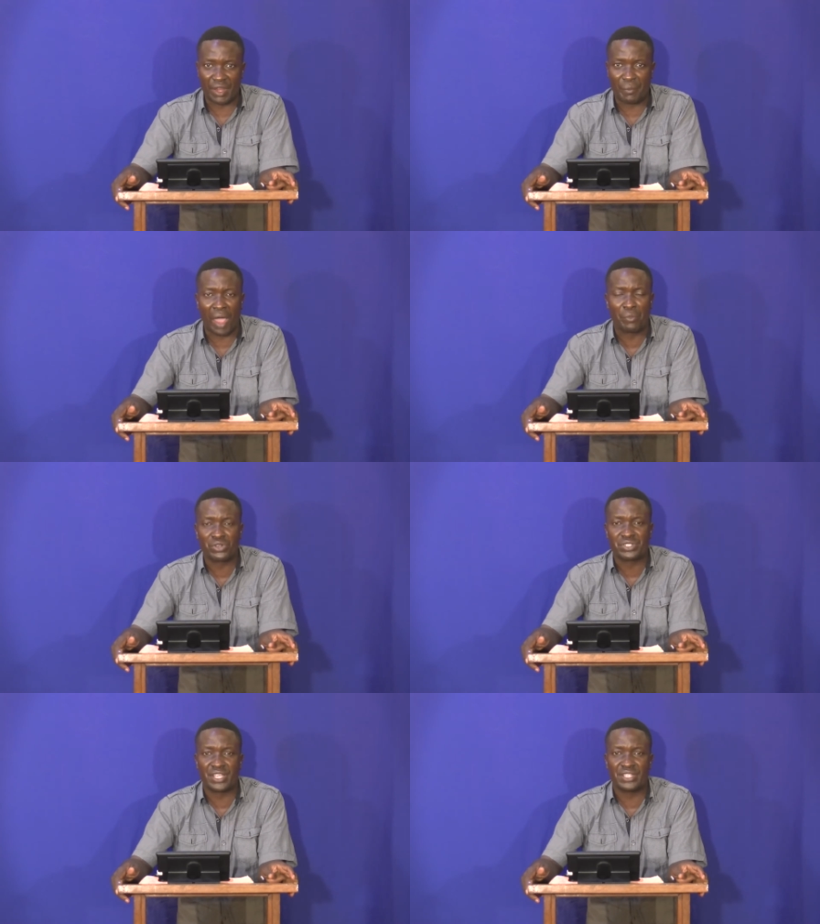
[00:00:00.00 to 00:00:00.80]
The Bible
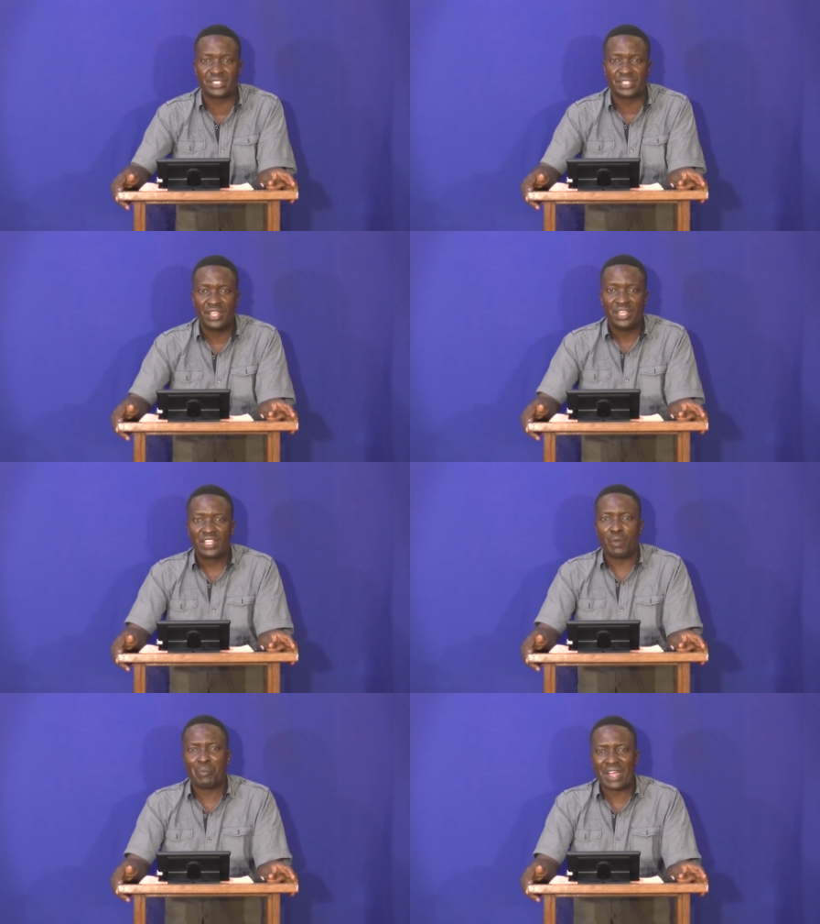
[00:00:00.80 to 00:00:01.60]
says,
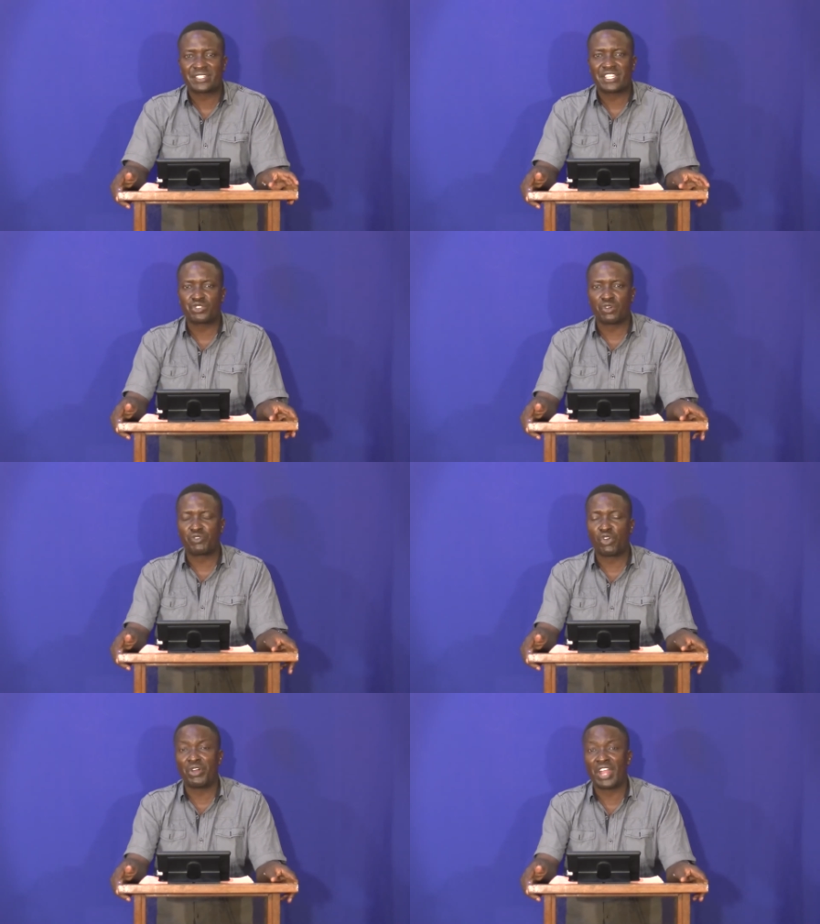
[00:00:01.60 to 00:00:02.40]
the mercies of
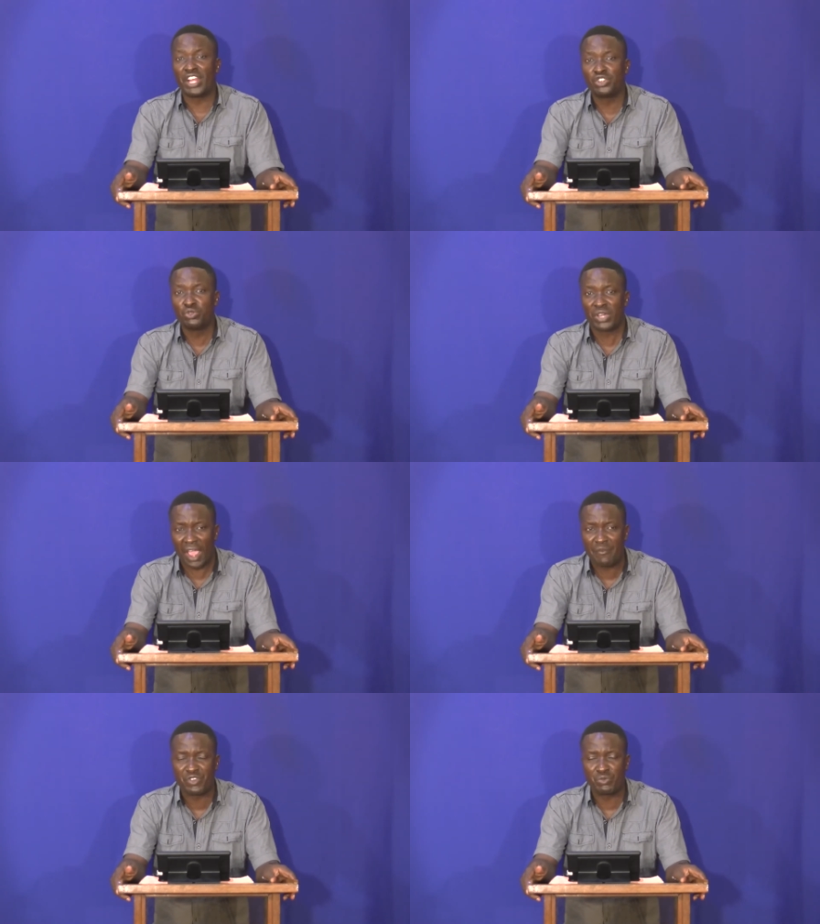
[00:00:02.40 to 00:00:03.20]
God are new
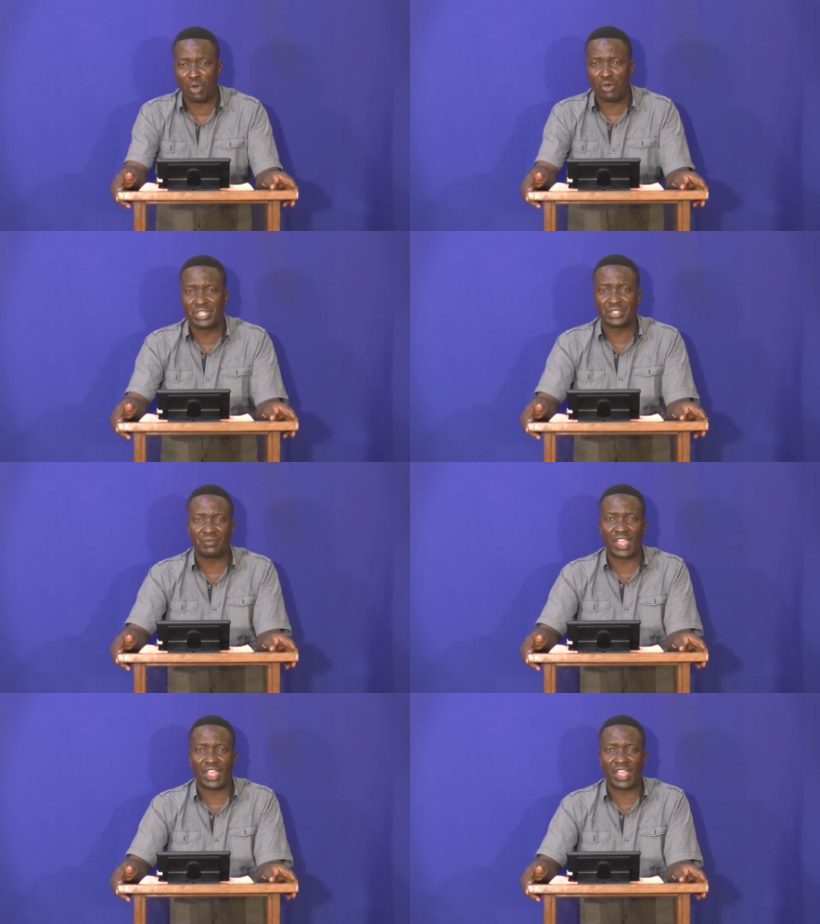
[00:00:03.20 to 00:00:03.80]
every morning,